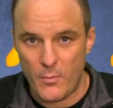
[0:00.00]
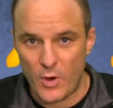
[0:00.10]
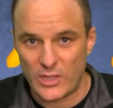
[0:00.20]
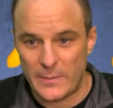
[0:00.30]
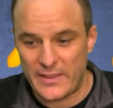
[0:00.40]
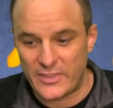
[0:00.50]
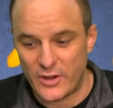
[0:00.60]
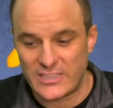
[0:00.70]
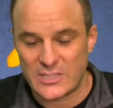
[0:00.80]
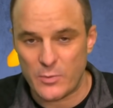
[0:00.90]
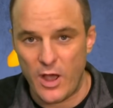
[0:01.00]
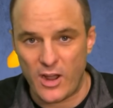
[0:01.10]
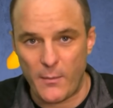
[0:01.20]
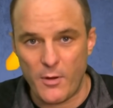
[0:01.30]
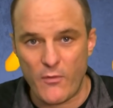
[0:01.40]
early to mid-30s as well,
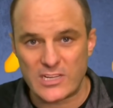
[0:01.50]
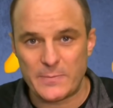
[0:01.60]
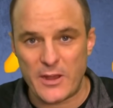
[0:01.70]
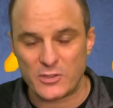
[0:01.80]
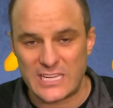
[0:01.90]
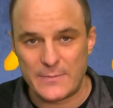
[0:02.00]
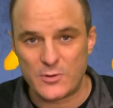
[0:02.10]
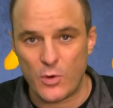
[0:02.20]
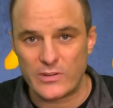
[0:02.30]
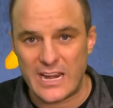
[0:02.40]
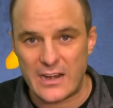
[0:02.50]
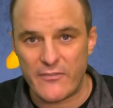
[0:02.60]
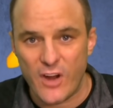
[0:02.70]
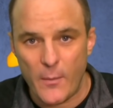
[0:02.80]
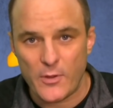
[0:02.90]
coming over special teams coordinator
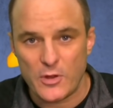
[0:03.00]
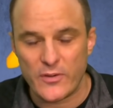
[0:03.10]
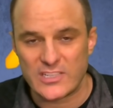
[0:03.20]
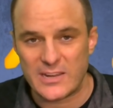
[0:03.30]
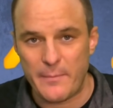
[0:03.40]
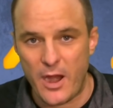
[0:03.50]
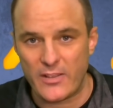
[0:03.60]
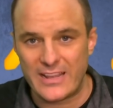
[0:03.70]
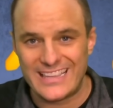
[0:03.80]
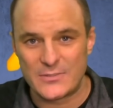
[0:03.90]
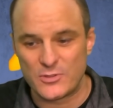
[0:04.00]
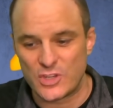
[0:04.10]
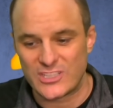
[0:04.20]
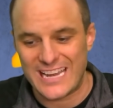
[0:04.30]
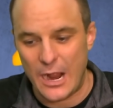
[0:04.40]
from University of Maryland. This was
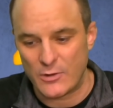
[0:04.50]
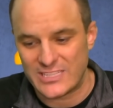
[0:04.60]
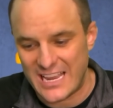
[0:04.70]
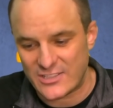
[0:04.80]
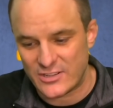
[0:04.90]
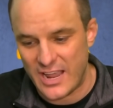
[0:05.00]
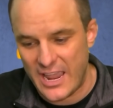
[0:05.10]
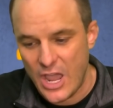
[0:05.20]
just announced yesterday.